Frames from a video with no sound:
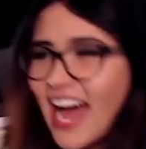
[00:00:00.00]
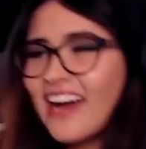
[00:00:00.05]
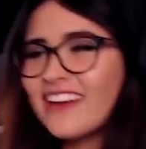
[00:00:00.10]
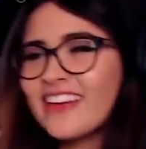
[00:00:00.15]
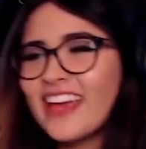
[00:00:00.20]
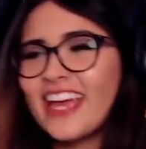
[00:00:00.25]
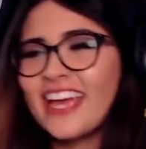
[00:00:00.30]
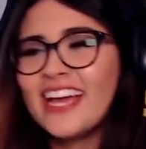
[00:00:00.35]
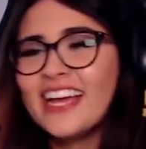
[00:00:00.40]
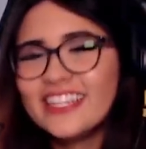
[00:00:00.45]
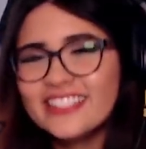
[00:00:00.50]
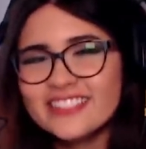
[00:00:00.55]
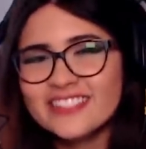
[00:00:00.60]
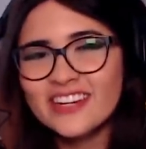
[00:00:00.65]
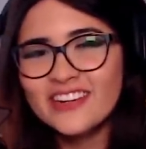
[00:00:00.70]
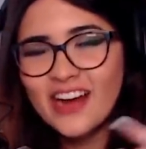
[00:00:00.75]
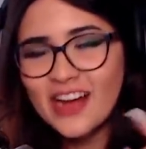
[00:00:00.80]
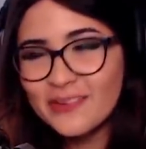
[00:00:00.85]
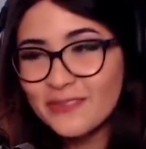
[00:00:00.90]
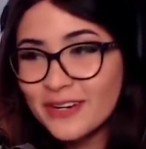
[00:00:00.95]
Okay,
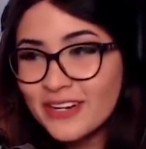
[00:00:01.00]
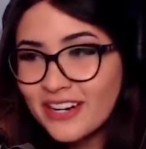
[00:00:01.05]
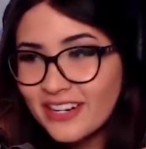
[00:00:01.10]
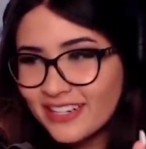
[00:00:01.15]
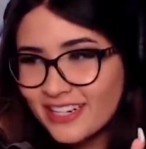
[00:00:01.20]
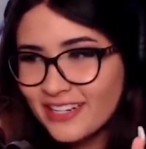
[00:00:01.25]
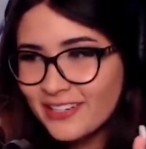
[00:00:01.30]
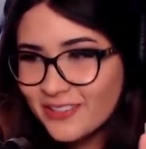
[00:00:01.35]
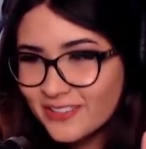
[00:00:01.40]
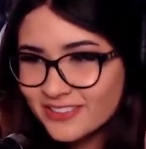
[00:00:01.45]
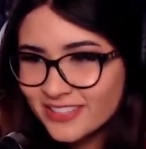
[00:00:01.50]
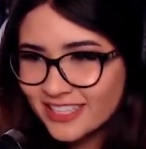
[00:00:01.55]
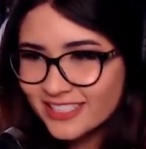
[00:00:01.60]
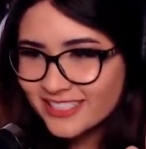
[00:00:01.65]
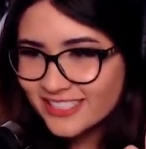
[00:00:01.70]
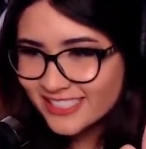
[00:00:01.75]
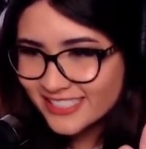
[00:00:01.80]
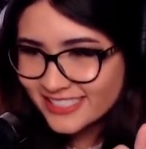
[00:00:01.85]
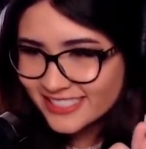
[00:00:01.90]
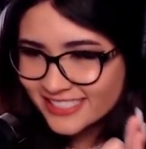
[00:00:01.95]
so I went on
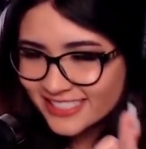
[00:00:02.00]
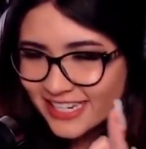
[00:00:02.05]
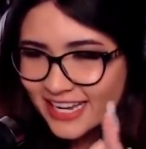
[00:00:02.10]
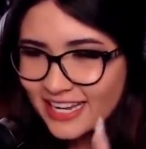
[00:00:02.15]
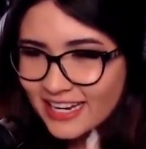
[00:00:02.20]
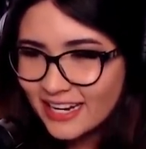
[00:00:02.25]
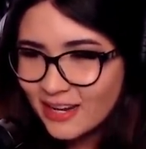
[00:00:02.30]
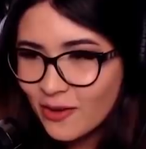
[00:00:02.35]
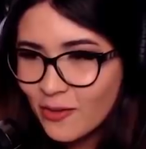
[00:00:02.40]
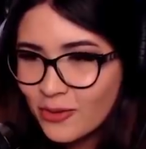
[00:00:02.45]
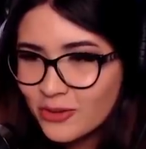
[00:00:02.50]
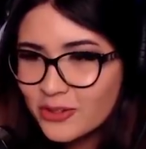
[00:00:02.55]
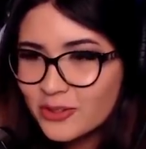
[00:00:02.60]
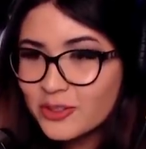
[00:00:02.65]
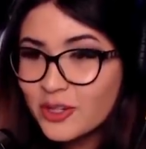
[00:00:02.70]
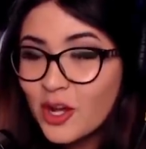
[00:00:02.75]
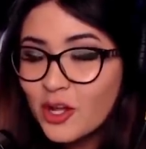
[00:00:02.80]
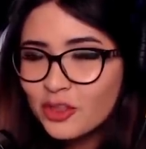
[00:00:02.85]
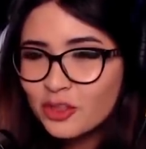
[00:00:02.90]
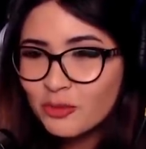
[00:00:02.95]
negro.gg and I
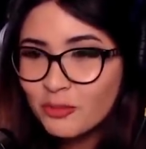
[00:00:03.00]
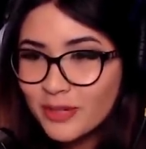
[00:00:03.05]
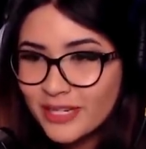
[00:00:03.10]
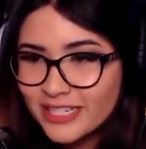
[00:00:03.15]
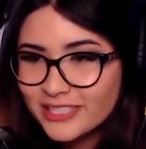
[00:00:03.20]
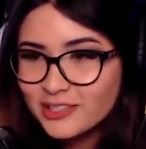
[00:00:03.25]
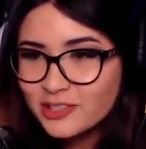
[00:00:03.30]
ordered three